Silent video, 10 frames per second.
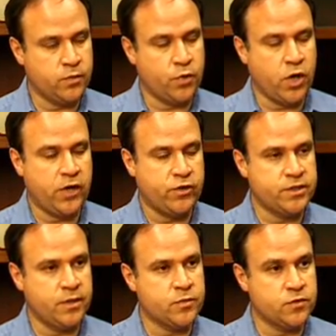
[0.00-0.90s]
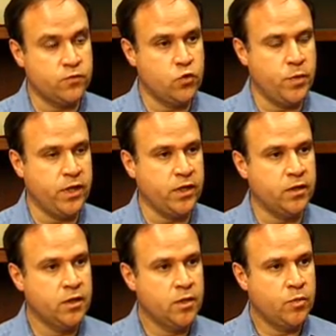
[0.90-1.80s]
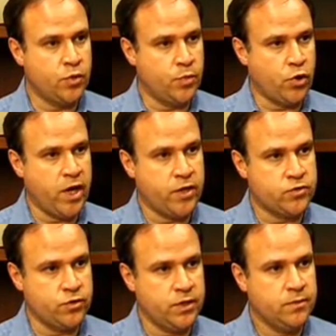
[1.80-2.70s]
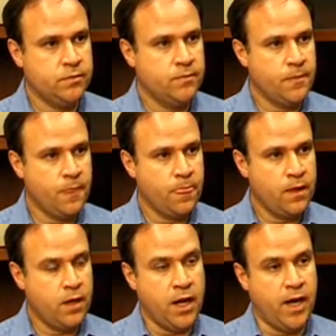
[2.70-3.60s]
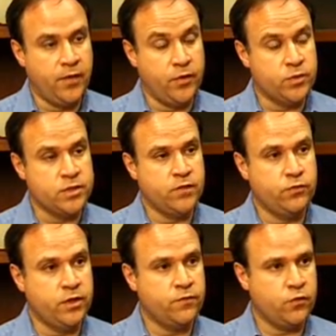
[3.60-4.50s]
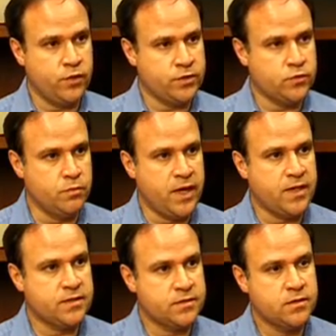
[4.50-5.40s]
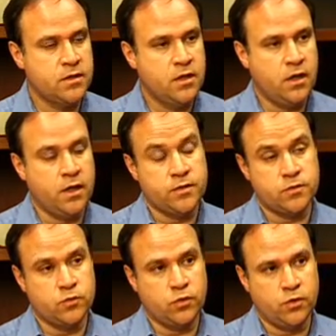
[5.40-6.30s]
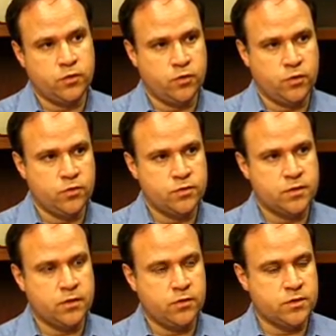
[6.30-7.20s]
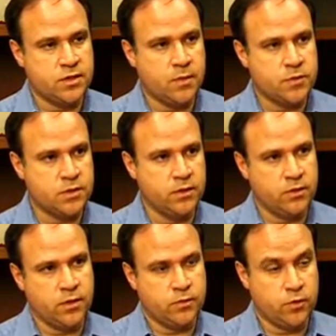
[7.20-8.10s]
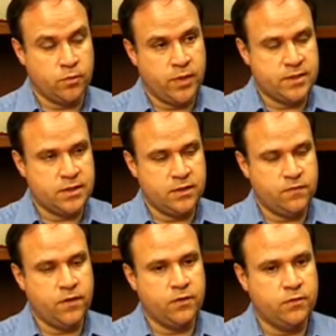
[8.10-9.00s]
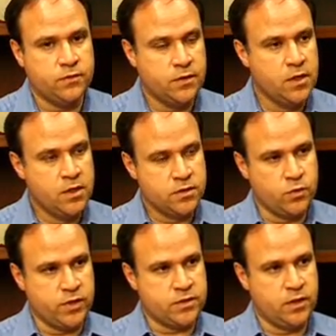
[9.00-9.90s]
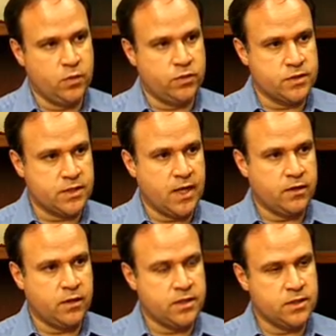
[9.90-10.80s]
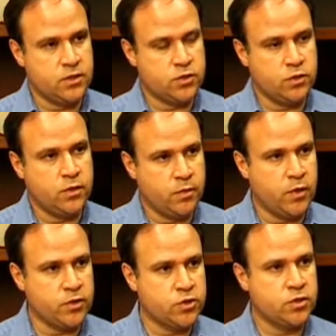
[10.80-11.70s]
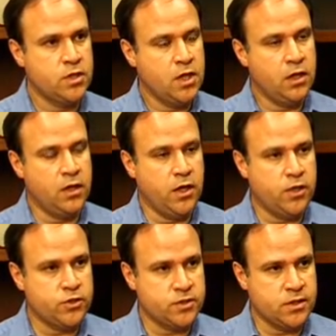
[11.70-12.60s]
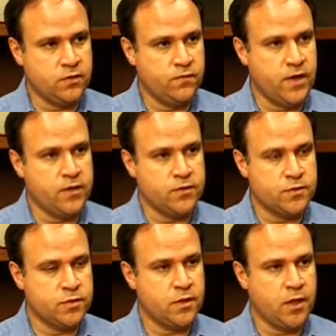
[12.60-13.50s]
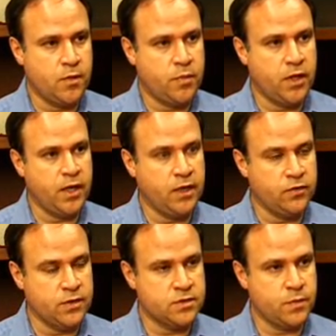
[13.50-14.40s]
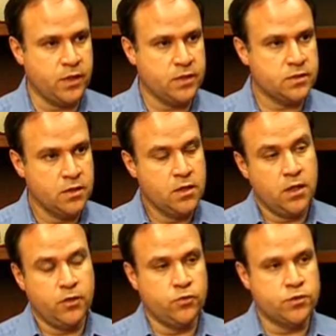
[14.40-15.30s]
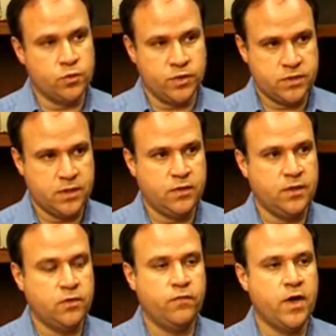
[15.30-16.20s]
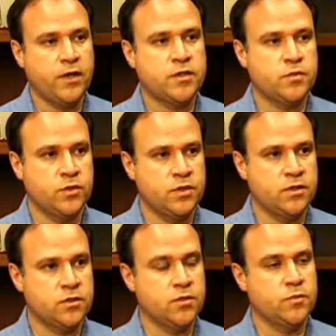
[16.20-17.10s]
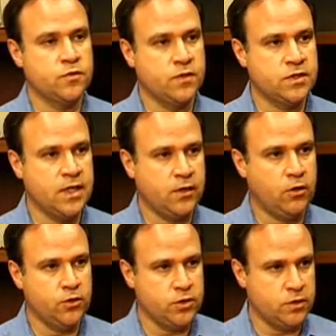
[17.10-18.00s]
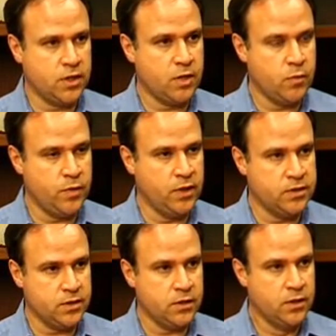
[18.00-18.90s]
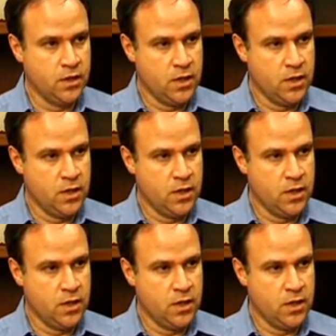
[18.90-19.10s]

the prior attempts have all been proprietary, and there was never enough critical mass. So those attempts basically failed. So we're seeing with the standardization a much larger set of vendors playing in this space, and also we're seeing the advancement in terms of the technology and the capability